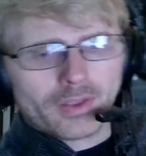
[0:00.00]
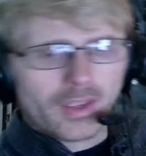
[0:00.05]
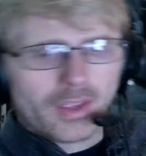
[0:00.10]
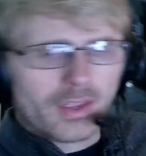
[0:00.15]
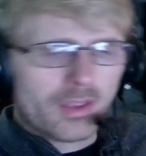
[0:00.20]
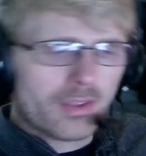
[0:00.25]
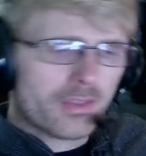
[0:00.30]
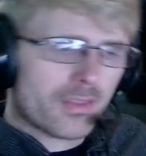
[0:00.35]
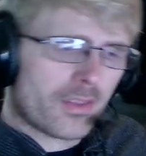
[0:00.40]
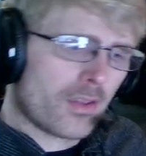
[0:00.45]

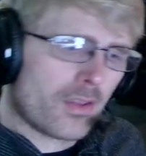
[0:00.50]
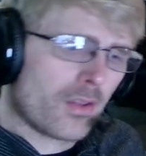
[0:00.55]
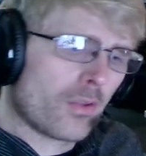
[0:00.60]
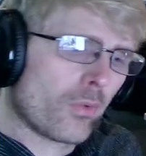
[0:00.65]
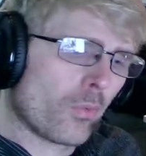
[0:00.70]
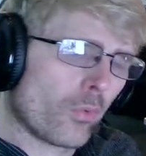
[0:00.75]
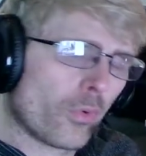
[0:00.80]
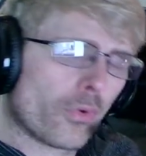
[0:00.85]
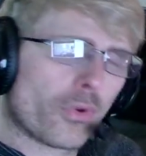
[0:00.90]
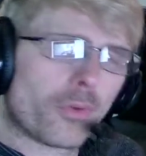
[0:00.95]
and the
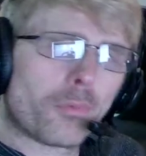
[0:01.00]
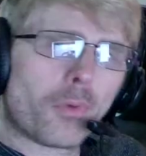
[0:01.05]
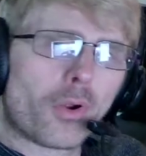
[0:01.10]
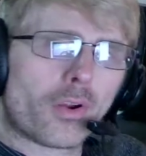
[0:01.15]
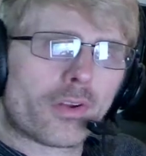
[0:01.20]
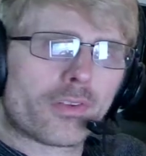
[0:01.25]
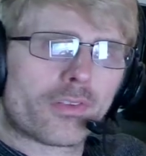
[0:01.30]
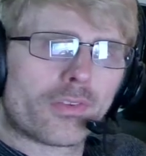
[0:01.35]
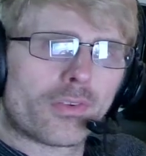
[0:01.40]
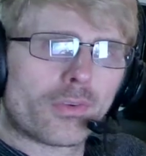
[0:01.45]
Ruger
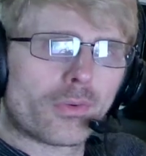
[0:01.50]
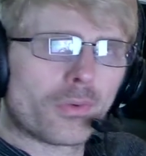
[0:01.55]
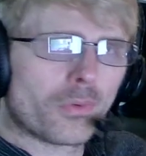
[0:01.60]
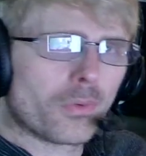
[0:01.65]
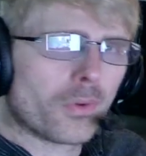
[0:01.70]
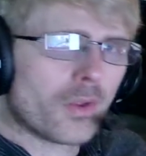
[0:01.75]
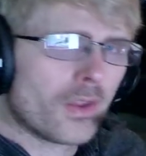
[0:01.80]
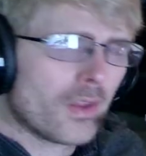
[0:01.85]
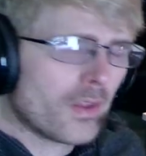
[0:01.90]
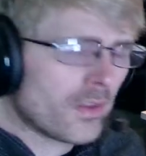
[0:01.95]
Mark II.
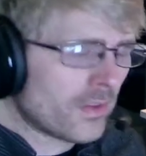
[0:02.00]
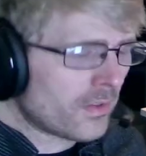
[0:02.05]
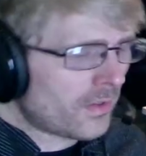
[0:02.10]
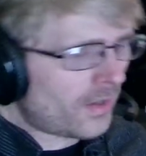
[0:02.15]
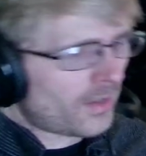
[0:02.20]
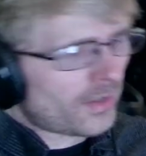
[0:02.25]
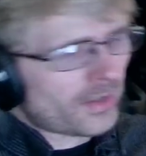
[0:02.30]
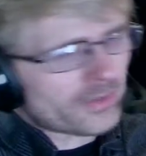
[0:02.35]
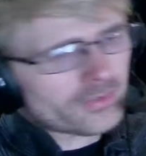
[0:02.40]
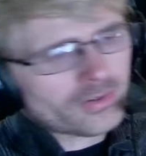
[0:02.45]

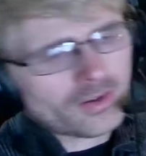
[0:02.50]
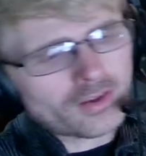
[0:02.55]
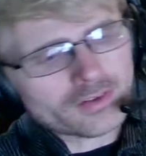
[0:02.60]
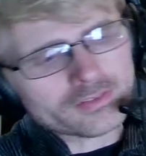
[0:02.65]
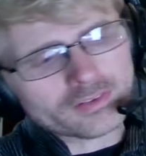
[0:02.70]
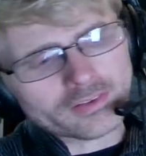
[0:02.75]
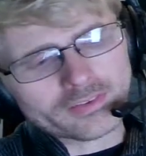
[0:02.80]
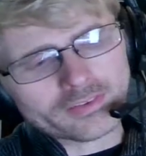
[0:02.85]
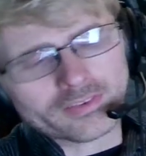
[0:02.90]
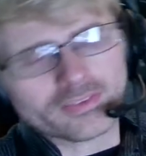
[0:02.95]
Now, I
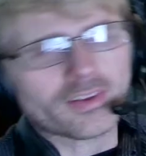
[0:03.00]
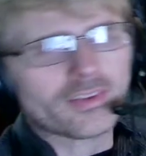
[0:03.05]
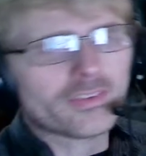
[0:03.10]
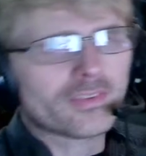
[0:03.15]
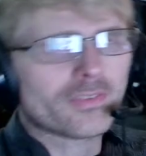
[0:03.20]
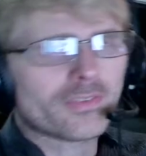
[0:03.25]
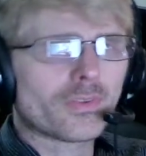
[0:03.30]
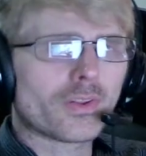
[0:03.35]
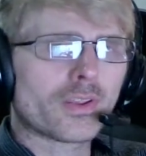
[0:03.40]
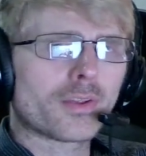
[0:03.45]
talked
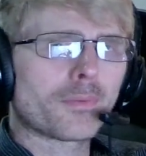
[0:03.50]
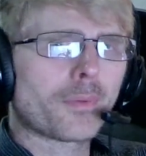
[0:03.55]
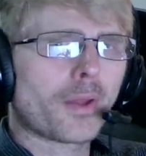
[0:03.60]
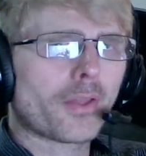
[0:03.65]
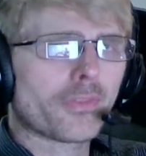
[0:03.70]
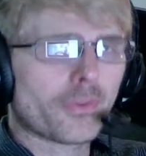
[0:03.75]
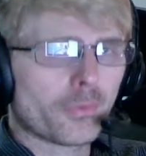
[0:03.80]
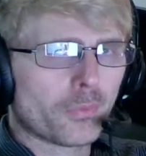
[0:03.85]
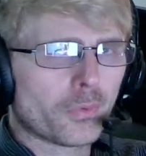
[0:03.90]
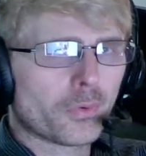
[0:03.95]
extensively
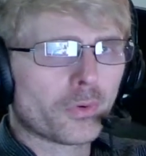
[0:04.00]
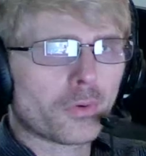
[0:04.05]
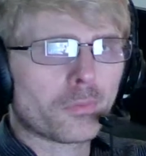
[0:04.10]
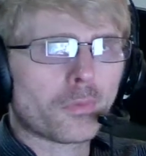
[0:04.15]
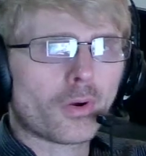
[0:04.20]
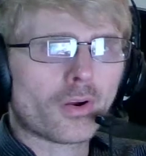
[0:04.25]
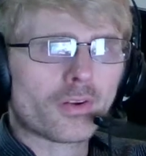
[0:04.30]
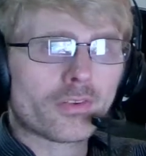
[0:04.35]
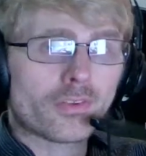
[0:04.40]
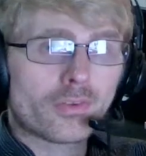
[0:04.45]
about the Ruger
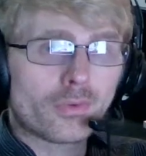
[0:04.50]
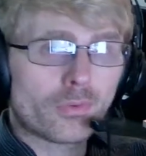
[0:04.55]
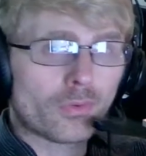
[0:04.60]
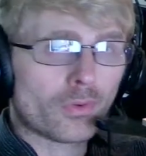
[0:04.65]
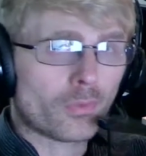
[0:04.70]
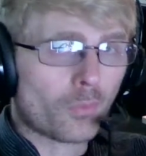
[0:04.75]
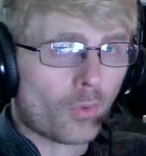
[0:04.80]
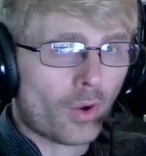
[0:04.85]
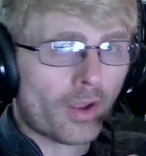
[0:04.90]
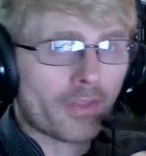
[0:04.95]
Mark II
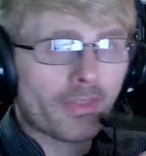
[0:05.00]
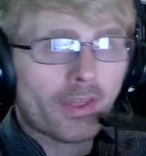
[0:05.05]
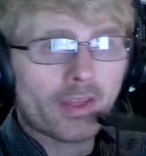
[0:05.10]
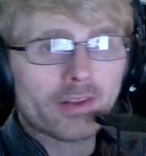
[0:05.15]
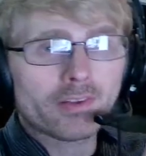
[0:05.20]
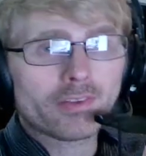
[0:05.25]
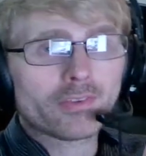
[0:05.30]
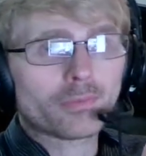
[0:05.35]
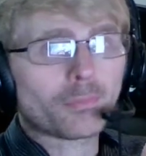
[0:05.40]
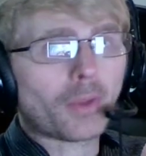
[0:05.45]
and why that
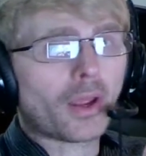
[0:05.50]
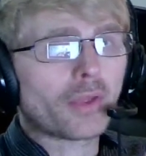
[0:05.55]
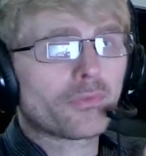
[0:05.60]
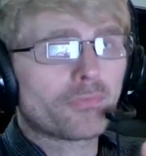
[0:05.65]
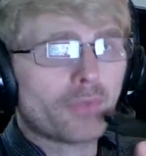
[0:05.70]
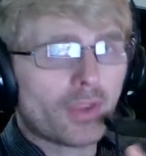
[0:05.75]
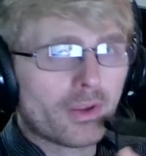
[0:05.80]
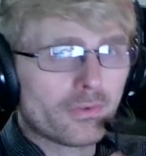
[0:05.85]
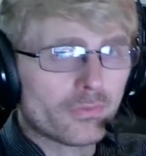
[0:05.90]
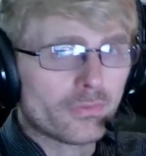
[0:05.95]
is my
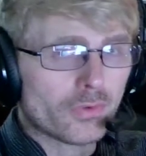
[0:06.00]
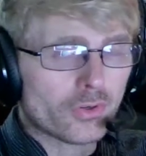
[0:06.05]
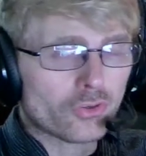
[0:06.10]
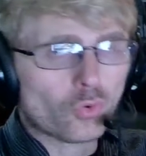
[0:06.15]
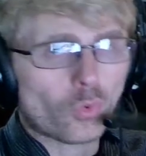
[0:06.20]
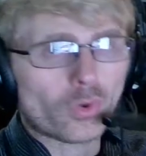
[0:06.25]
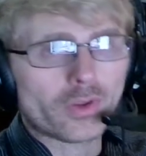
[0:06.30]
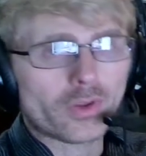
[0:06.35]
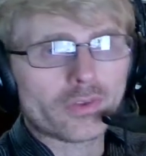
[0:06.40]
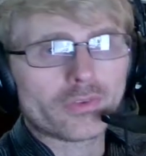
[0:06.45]
favorite
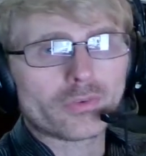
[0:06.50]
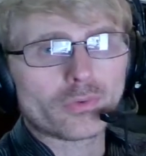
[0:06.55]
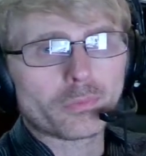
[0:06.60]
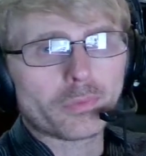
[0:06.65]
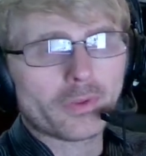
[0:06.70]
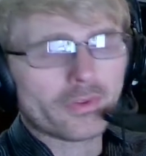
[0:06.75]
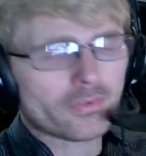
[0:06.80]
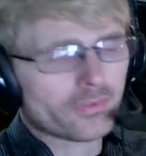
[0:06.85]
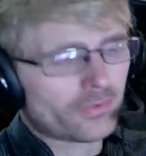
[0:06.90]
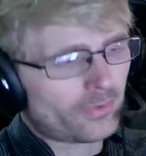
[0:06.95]
22
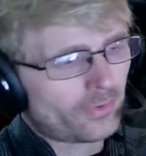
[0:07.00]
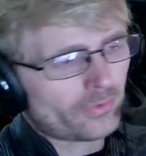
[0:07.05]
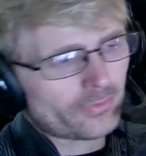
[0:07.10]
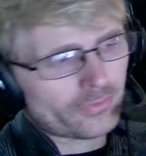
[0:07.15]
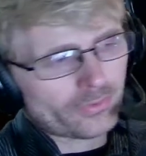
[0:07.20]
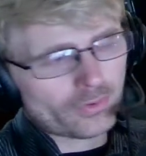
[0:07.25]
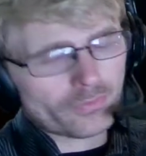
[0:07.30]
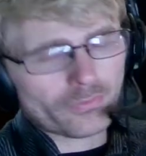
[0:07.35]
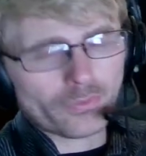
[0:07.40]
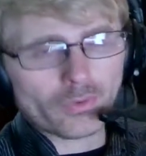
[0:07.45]
pistol.
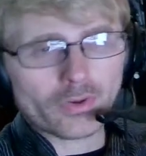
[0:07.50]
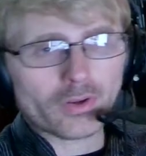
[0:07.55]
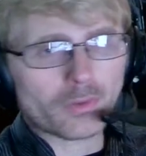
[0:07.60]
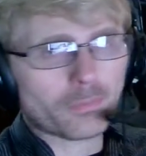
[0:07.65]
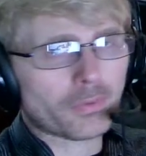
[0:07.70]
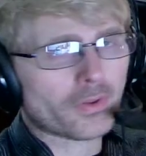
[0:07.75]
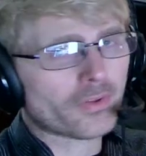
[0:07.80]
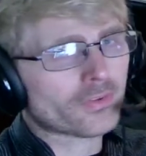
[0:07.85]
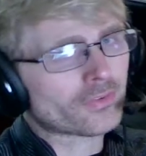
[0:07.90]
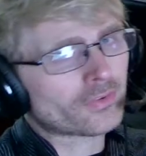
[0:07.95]
So if you're into
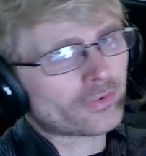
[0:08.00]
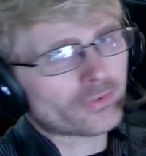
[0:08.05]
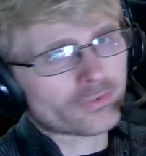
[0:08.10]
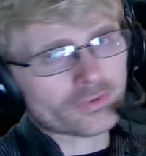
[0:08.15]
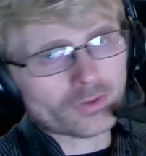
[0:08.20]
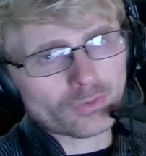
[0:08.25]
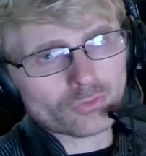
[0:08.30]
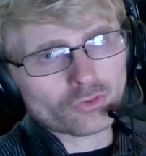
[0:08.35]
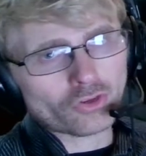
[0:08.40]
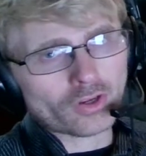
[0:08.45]
pistols,
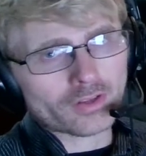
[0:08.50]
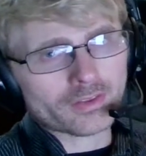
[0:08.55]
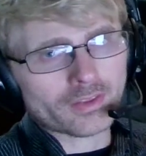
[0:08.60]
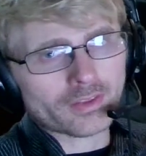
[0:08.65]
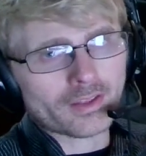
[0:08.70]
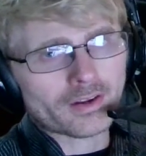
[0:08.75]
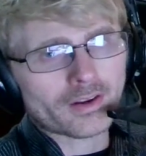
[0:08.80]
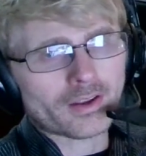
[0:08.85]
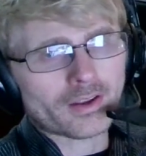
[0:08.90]
go check that